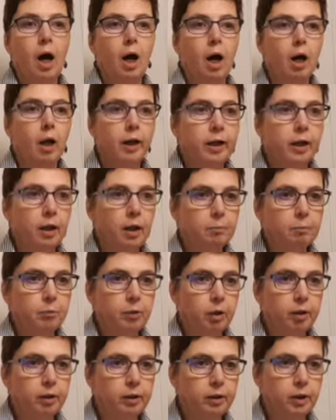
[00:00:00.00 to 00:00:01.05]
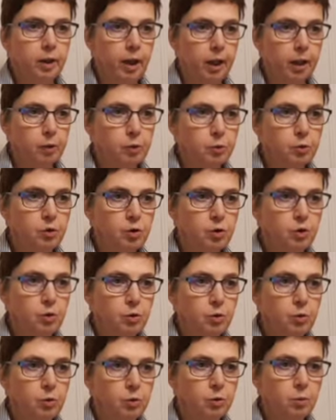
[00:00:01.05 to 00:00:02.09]
I am going now
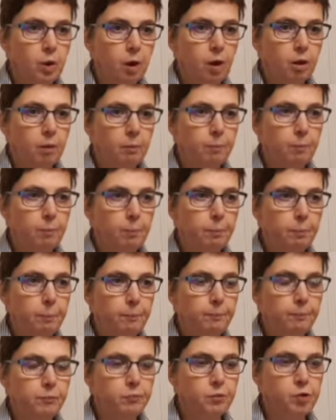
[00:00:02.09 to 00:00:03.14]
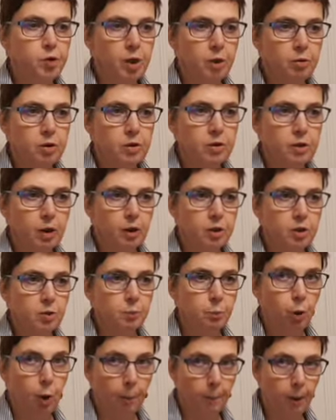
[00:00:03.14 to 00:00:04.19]
to sew the sides
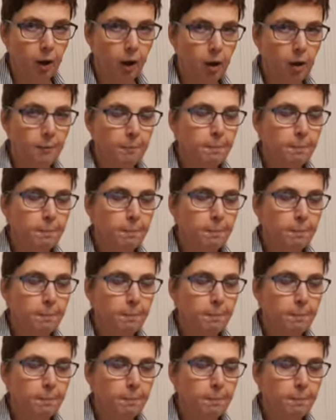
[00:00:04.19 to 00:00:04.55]
proper,